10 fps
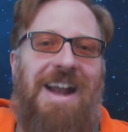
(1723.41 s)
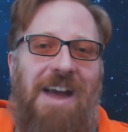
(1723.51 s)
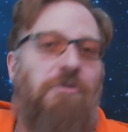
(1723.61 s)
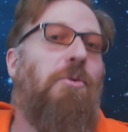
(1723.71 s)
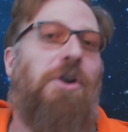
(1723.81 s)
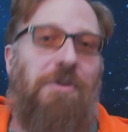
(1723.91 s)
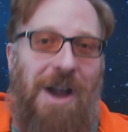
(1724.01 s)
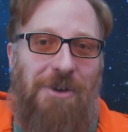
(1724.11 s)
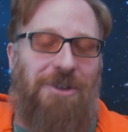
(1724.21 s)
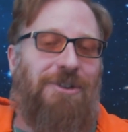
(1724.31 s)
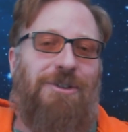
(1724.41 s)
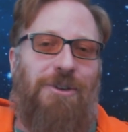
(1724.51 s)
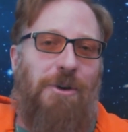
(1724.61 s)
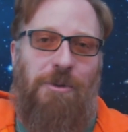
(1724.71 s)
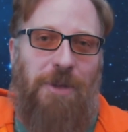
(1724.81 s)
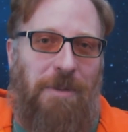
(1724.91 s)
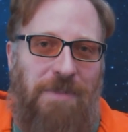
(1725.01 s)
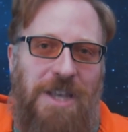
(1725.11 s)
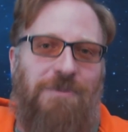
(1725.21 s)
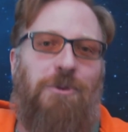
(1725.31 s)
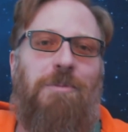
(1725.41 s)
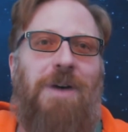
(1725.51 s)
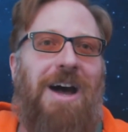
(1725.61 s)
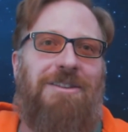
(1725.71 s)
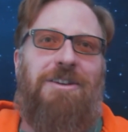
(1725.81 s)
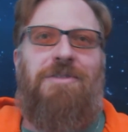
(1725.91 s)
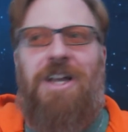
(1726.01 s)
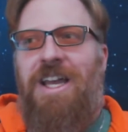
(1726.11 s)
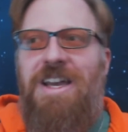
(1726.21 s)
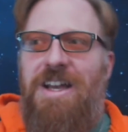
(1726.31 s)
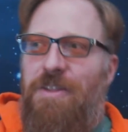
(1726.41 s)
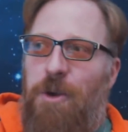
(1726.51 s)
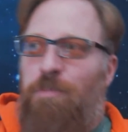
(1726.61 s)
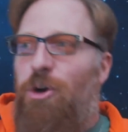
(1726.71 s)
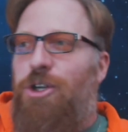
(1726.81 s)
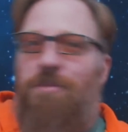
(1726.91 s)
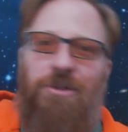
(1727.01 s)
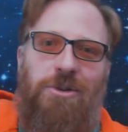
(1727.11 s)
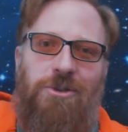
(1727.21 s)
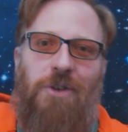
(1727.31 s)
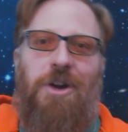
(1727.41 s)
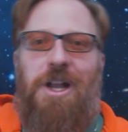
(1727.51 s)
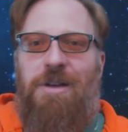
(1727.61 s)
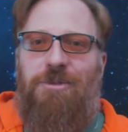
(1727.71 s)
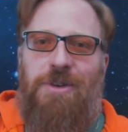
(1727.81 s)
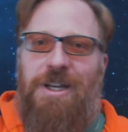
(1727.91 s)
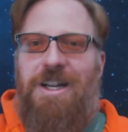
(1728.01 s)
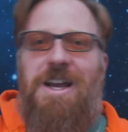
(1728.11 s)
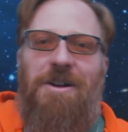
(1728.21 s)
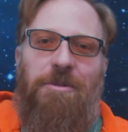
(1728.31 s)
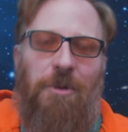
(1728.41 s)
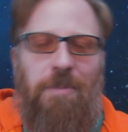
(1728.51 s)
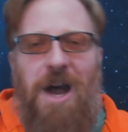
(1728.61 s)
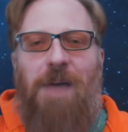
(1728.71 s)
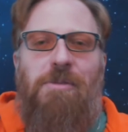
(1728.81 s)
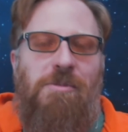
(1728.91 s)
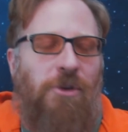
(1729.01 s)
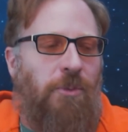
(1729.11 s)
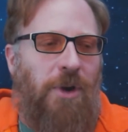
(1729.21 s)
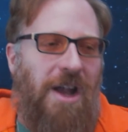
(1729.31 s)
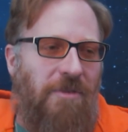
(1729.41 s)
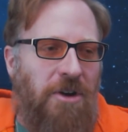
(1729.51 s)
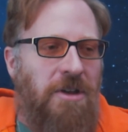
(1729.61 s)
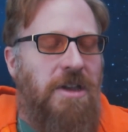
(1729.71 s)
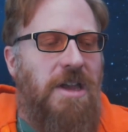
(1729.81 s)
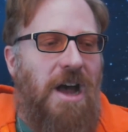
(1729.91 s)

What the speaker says: And everyone around us is so like peaceful and positive. Like, they're pushing balloons over to him so he could hit them or pop them or whatever.